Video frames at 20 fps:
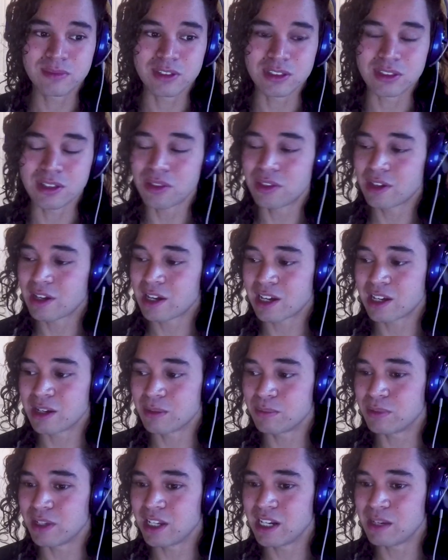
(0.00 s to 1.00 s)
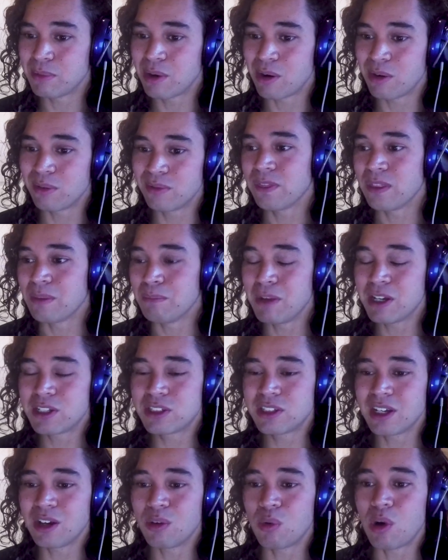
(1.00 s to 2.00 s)
There's nothing I can complain about. The
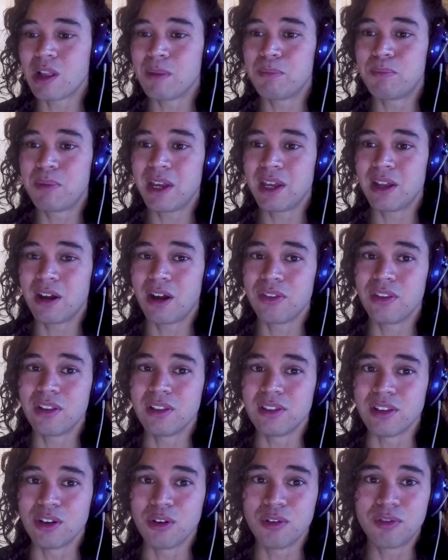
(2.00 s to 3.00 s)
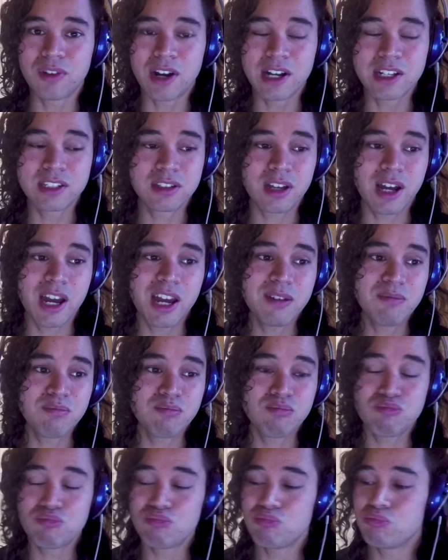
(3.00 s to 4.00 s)
mixing, while a bit on the lo-fi side,
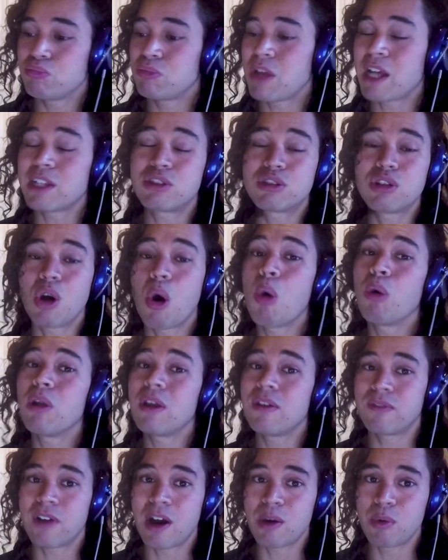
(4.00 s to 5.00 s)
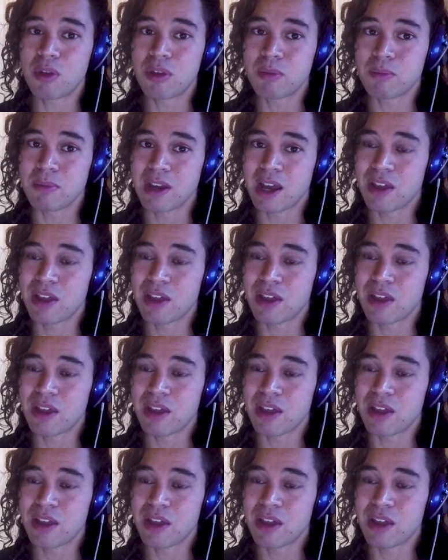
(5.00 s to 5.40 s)
that's totally fine with me.